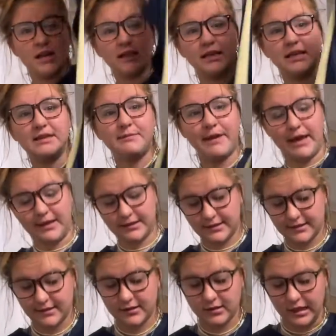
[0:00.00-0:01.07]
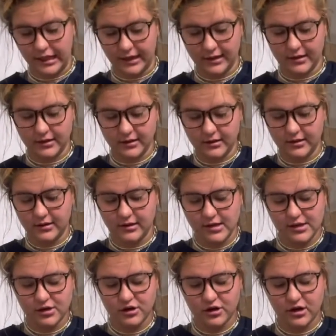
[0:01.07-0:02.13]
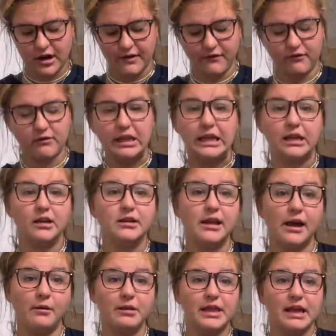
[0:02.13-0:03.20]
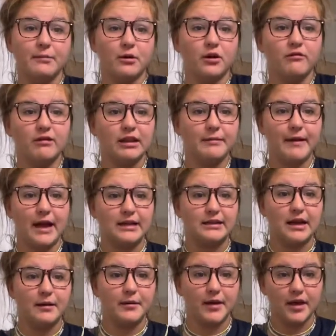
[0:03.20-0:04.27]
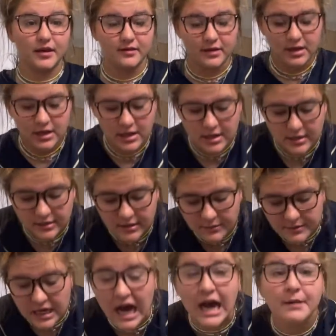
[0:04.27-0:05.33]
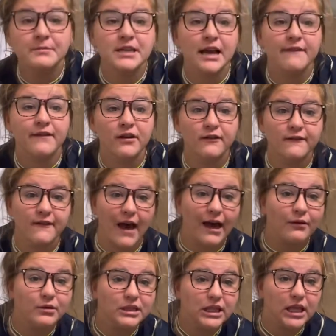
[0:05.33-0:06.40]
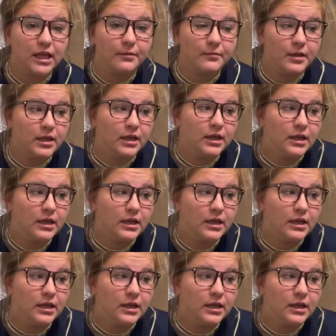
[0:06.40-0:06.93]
These pants, like, either gonna have a really good day with them or a really bad day because Sometimes I feel fat with them,